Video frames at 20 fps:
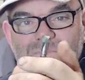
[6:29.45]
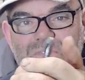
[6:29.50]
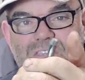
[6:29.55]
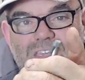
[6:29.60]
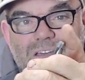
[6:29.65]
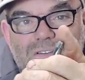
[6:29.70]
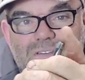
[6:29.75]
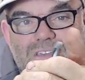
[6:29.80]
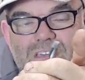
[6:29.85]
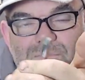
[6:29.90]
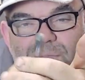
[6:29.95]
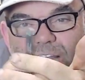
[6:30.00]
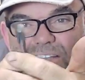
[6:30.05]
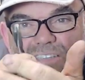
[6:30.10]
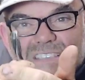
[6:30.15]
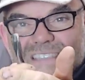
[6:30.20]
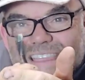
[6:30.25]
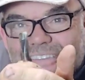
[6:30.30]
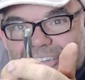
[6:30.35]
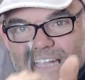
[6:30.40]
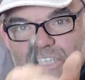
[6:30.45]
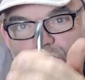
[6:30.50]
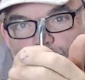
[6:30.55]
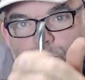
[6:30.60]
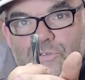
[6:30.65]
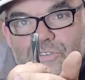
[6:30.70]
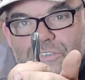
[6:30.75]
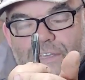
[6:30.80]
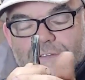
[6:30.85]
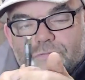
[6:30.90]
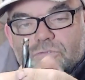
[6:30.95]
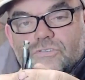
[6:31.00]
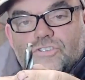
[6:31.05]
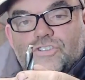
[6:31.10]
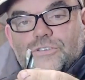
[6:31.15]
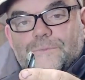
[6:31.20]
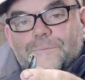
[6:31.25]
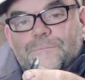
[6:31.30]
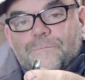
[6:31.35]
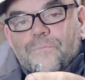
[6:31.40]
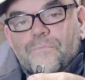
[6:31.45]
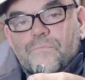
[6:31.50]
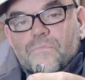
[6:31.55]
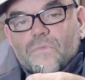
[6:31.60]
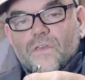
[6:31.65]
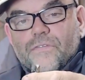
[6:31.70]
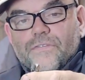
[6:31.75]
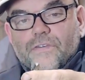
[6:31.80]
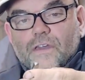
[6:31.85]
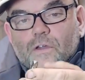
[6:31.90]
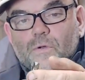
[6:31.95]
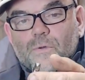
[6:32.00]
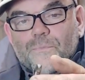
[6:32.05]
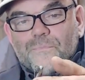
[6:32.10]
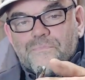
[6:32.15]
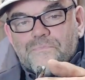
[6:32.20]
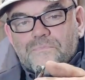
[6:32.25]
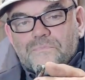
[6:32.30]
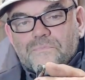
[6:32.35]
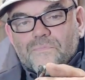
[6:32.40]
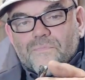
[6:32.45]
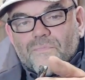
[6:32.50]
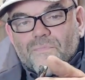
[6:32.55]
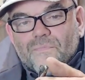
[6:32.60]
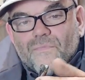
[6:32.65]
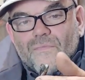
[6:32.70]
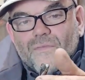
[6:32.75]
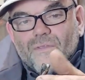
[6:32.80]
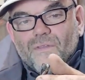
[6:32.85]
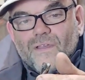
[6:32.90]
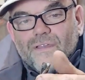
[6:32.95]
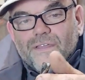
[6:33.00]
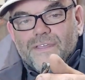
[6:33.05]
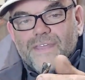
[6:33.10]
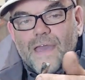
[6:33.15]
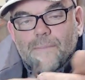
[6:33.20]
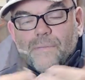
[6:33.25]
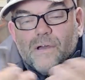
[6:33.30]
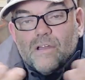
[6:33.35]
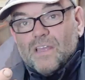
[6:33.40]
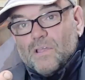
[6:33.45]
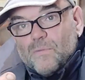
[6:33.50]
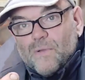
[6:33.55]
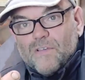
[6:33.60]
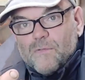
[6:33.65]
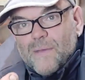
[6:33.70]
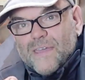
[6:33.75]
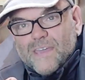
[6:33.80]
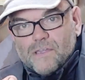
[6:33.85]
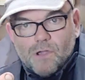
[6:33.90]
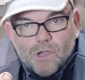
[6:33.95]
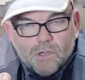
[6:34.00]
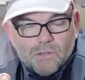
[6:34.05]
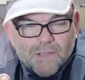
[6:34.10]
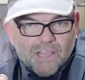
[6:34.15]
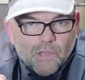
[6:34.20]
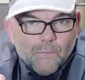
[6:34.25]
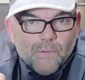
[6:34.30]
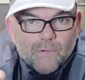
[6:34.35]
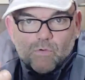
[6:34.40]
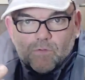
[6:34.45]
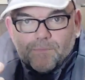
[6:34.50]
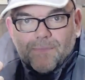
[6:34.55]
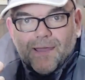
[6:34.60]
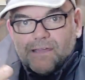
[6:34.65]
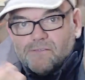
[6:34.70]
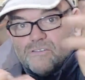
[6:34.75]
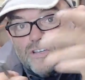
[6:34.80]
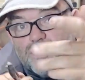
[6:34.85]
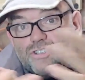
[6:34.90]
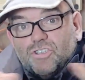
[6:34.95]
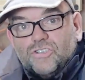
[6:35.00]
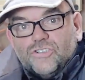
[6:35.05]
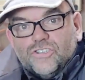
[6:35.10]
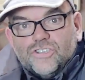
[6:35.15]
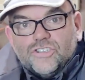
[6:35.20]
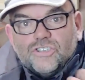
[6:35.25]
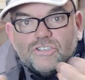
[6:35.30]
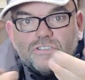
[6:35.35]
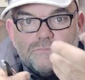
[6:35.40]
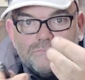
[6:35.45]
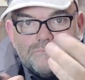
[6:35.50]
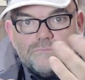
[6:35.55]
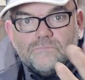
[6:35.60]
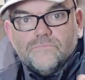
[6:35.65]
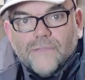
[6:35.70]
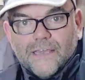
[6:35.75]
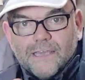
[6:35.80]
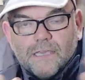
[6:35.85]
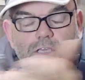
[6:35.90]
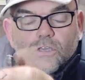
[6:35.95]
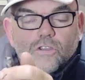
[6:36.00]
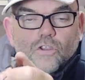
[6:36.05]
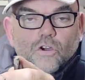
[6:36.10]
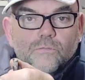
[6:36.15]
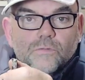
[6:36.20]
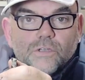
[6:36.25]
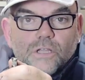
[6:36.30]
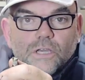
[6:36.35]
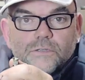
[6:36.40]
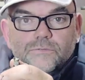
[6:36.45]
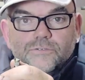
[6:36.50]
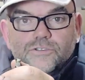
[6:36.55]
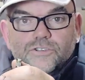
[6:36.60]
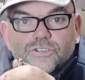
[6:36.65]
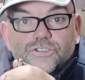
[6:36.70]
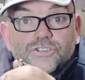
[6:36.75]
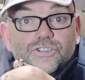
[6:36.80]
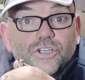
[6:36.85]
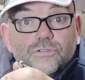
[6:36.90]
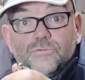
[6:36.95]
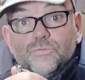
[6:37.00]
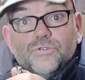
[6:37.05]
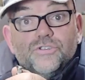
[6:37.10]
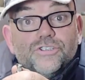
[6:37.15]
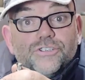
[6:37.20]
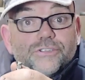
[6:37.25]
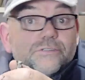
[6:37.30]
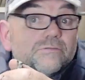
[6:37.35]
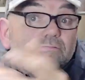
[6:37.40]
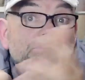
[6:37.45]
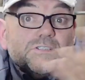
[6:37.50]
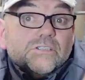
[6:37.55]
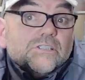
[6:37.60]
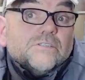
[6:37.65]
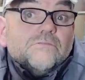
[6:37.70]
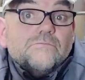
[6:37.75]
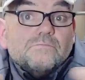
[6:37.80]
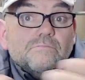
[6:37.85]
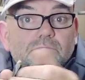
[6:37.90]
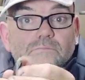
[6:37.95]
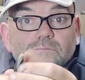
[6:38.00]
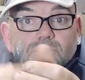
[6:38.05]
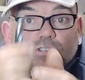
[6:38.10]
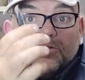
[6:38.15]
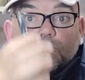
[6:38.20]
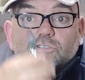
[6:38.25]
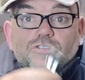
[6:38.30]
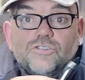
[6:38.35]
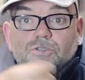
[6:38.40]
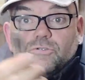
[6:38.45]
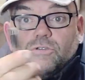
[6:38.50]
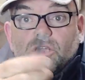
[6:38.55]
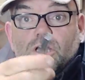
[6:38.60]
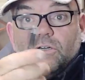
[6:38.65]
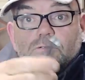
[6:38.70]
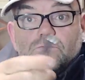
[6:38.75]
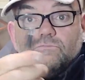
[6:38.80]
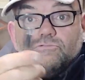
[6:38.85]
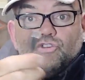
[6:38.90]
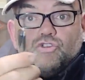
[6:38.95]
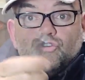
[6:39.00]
You know, it makes a negligible difference. So, yeah, but anyway, if you make your own anyway, it wouldn't matter because you'd just make your dominoes to suit, wouldn't you? You know, to suit the hole.